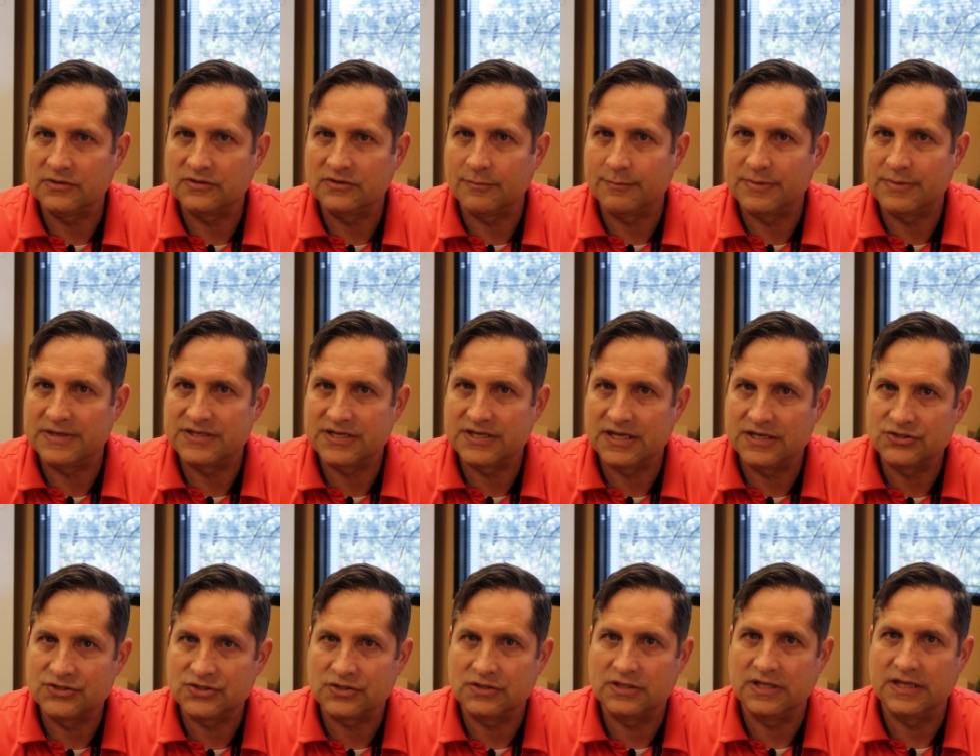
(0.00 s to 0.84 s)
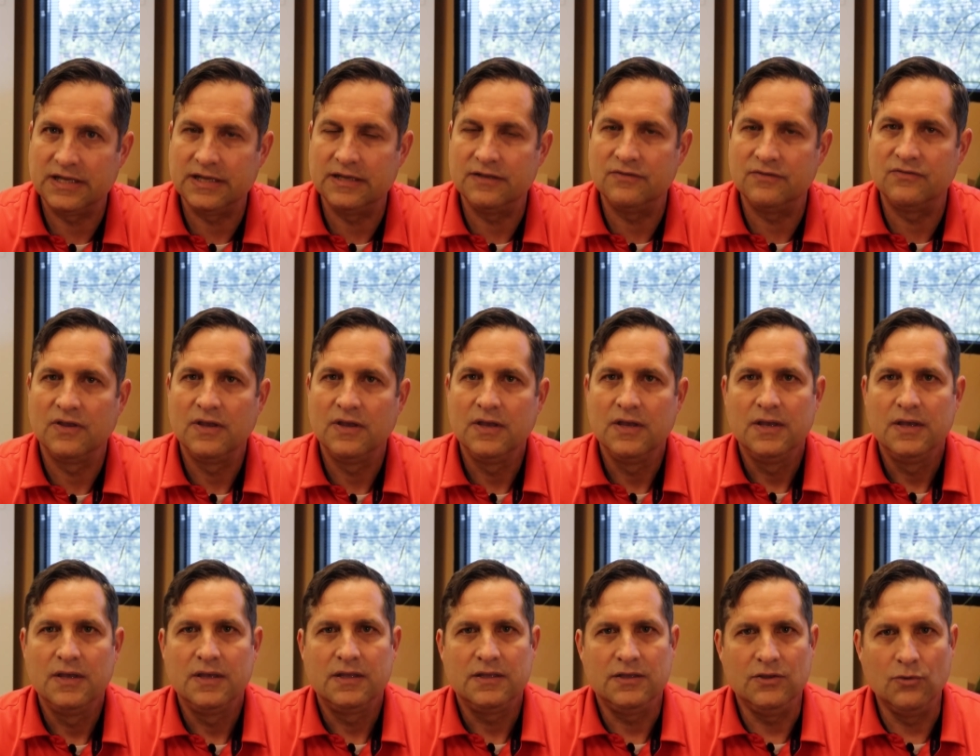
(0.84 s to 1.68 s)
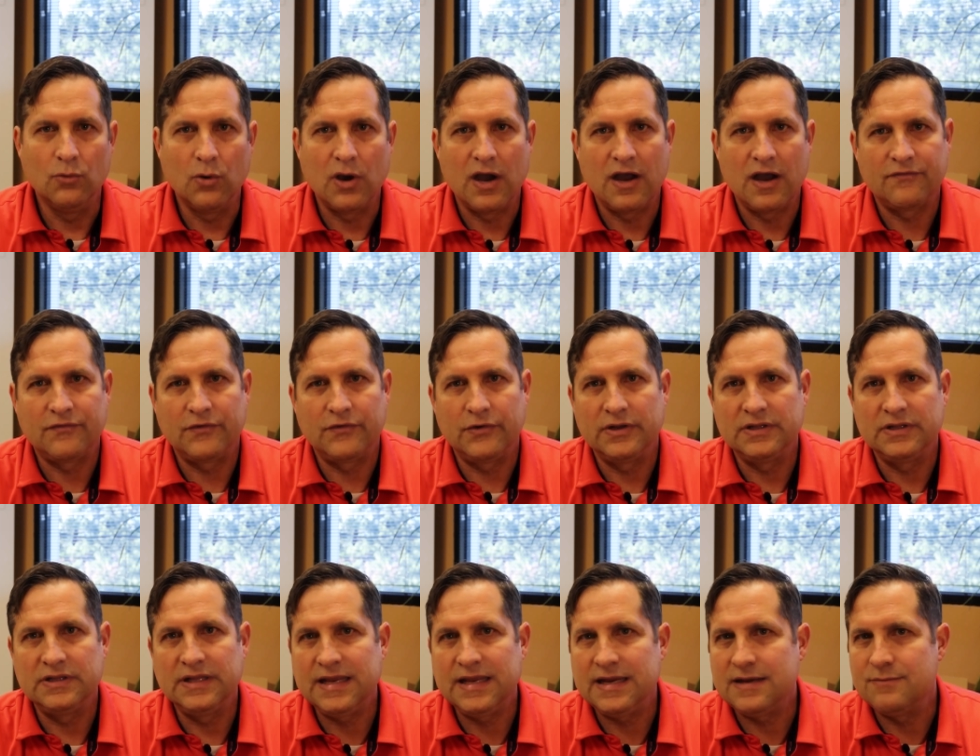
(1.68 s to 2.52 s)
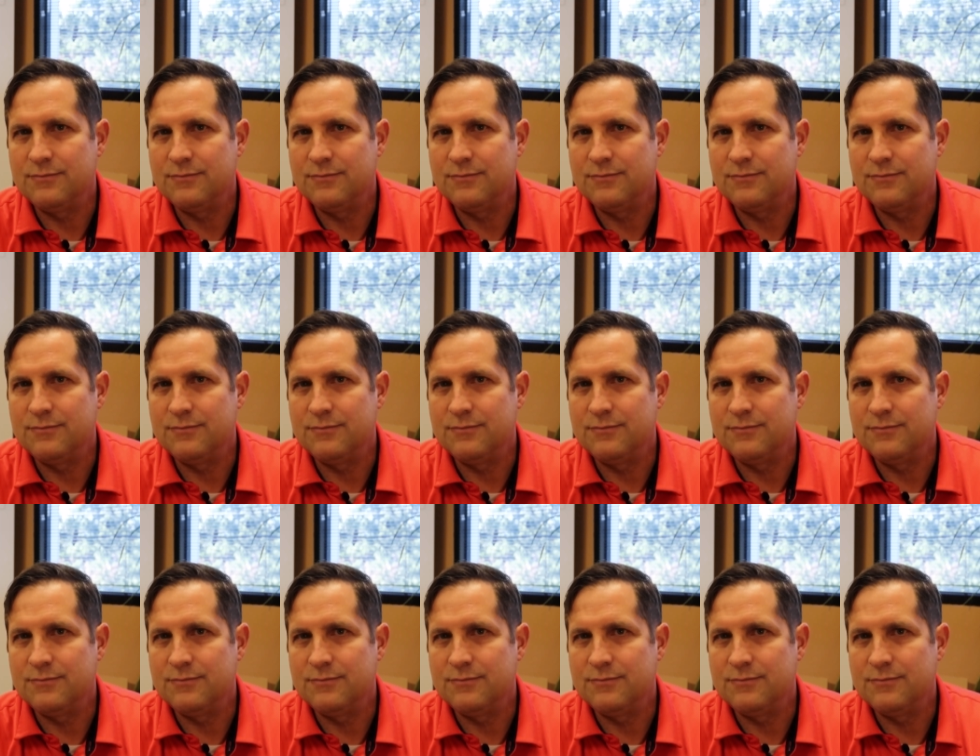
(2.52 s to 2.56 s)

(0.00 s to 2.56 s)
to potential leads. You offer a lead